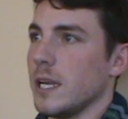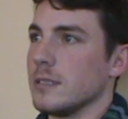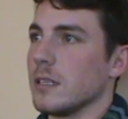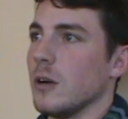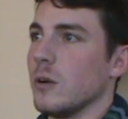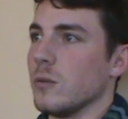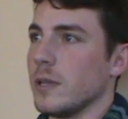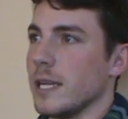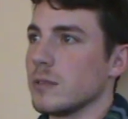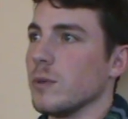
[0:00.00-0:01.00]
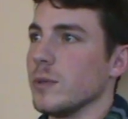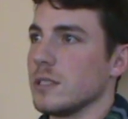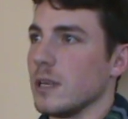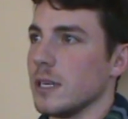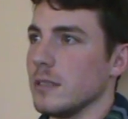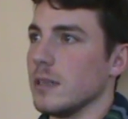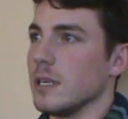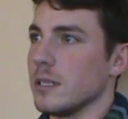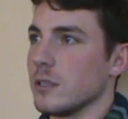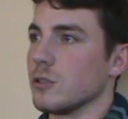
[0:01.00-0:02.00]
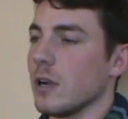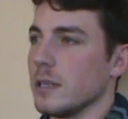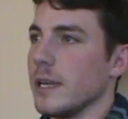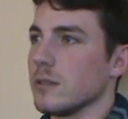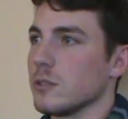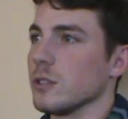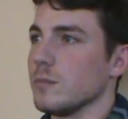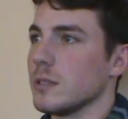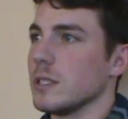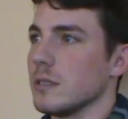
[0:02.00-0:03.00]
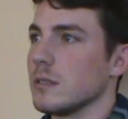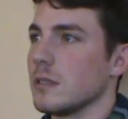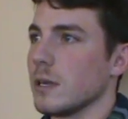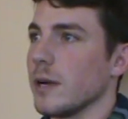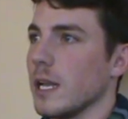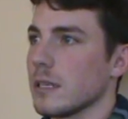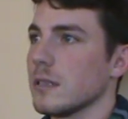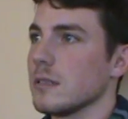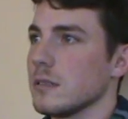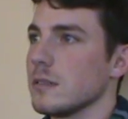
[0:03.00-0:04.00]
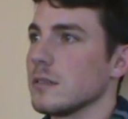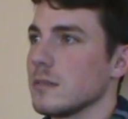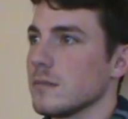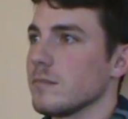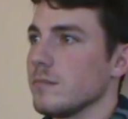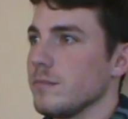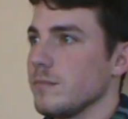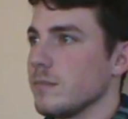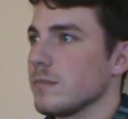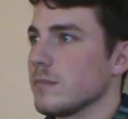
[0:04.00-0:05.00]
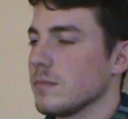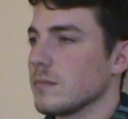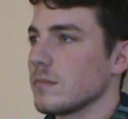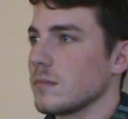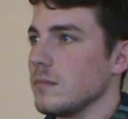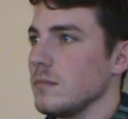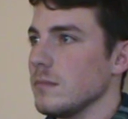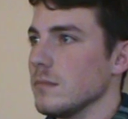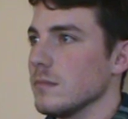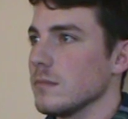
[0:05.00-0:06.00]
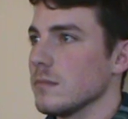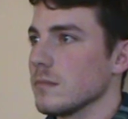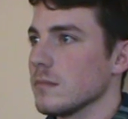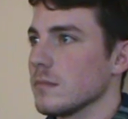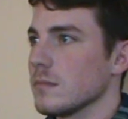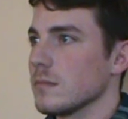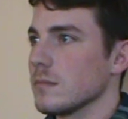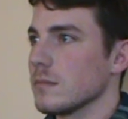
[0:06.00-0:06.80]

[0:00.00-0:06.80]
and so that's when we started uh, to draw down troops in Iraq. Did you have uh, the same civilian